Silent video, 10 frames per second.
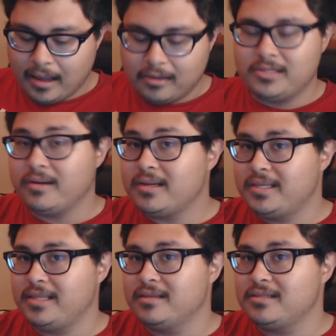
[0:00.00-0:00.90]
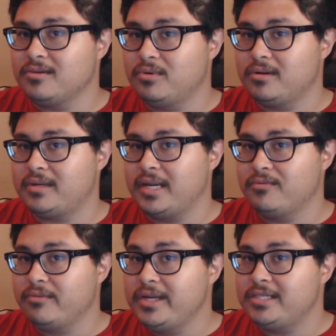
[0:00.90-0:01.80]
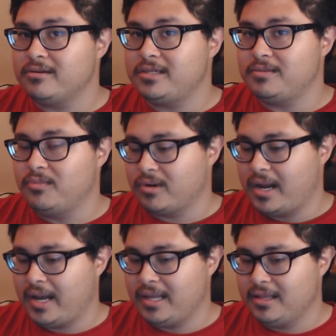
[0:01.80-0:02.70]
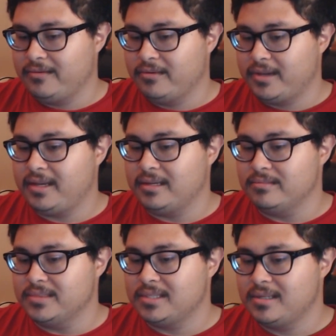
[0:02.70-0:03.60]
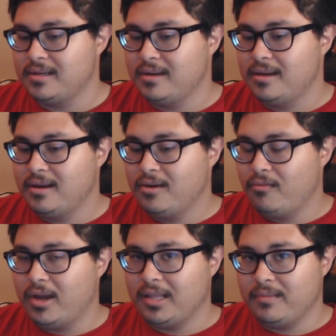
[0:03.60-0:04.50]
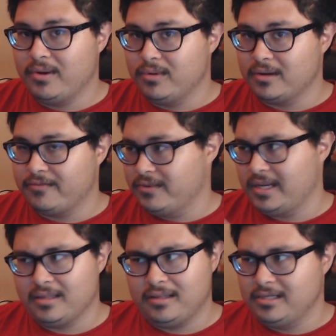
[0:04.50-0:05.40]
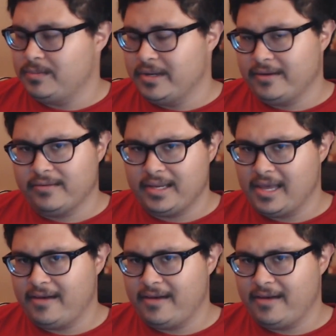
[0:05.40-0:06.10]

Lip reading: Also, I can take this to work and research more high-level games while I'm at work for like a lunch break, for like